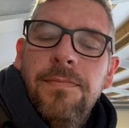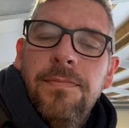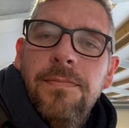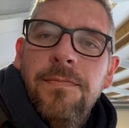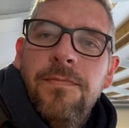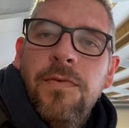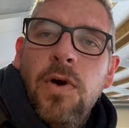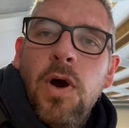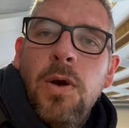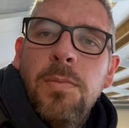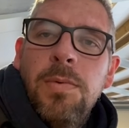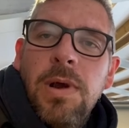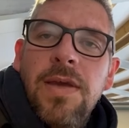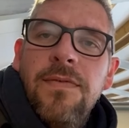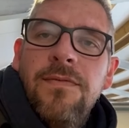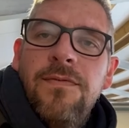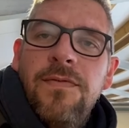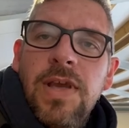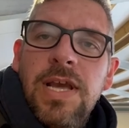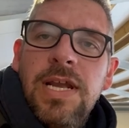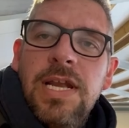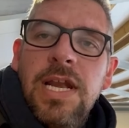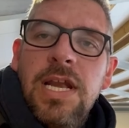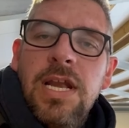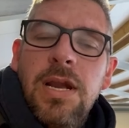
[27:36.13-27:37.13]
vibrating
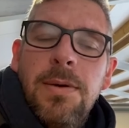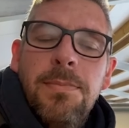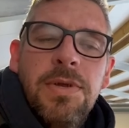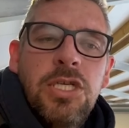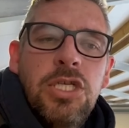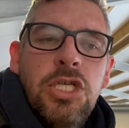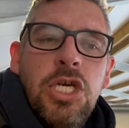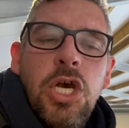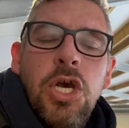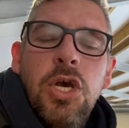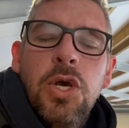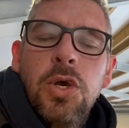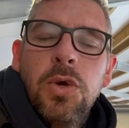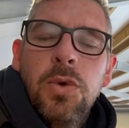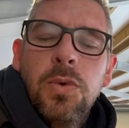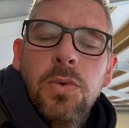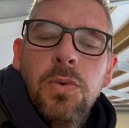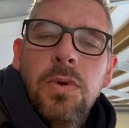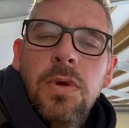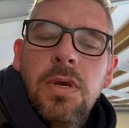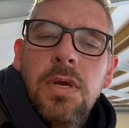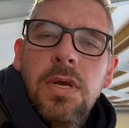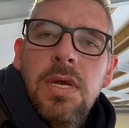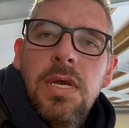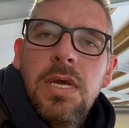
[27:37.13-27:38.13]
feeder number 2.
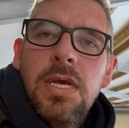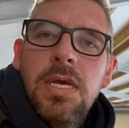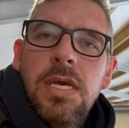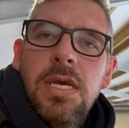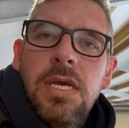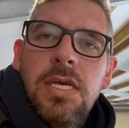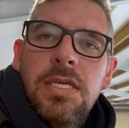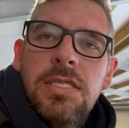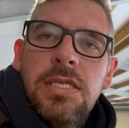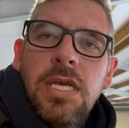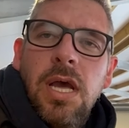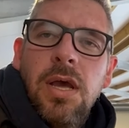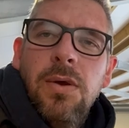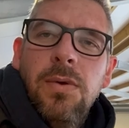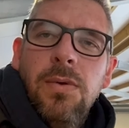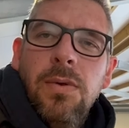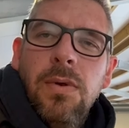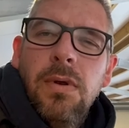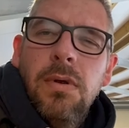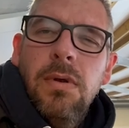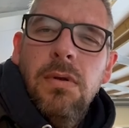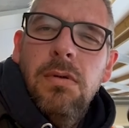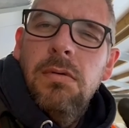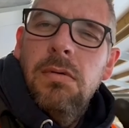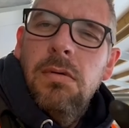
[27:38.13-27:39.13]
So
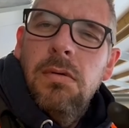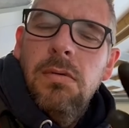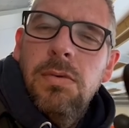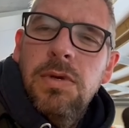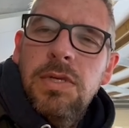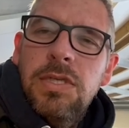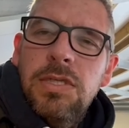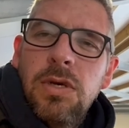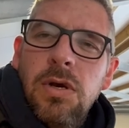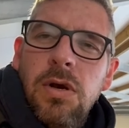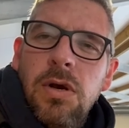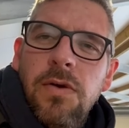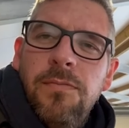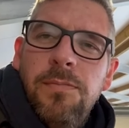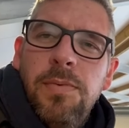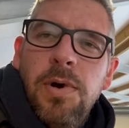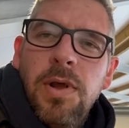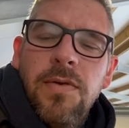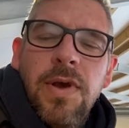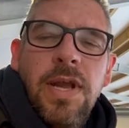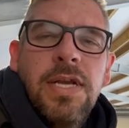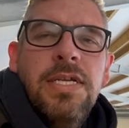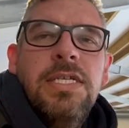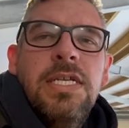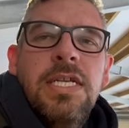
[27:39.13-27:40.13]
we sort of put our
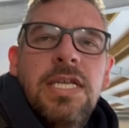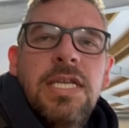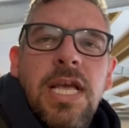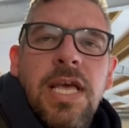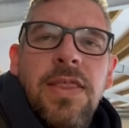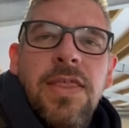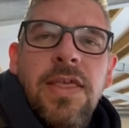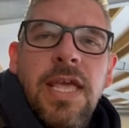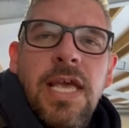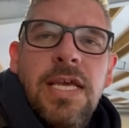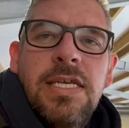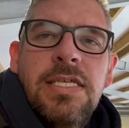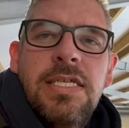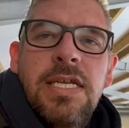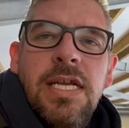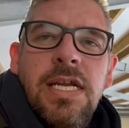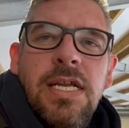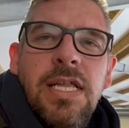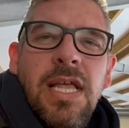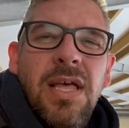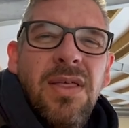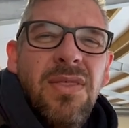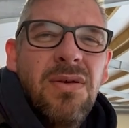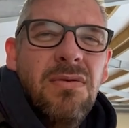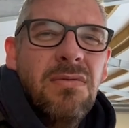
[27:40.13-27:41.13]
heads together yesterday, and
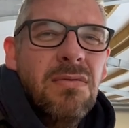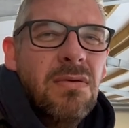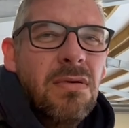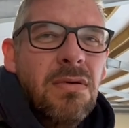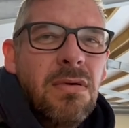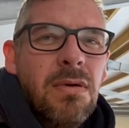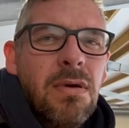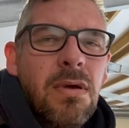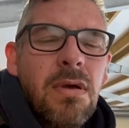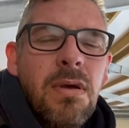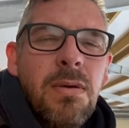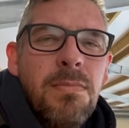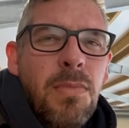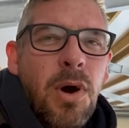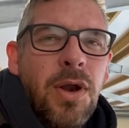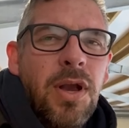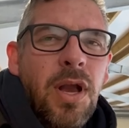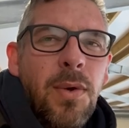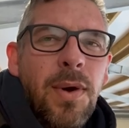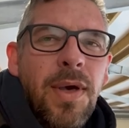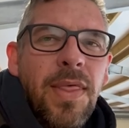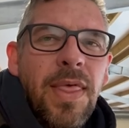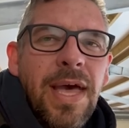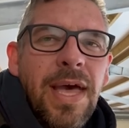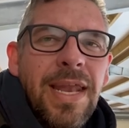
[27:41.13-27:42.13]
I thought, well, I might know
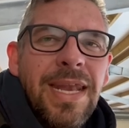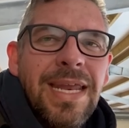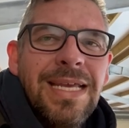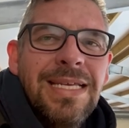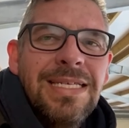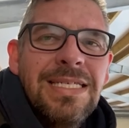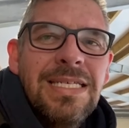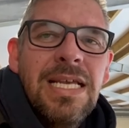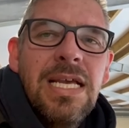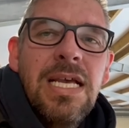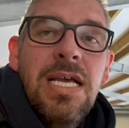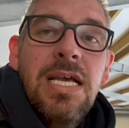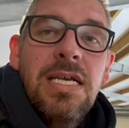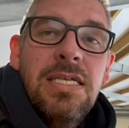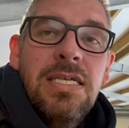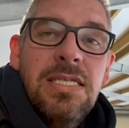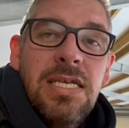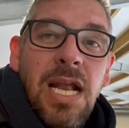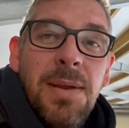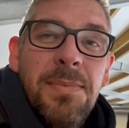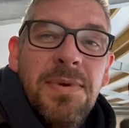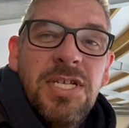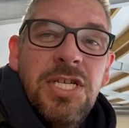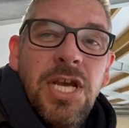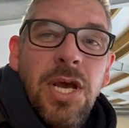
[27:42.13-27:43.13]
what that is. So let
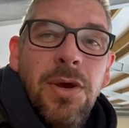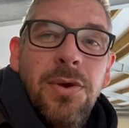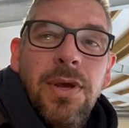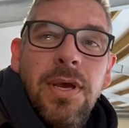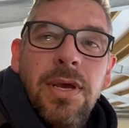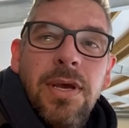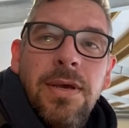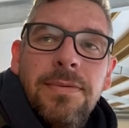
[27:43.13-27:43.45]
me show you.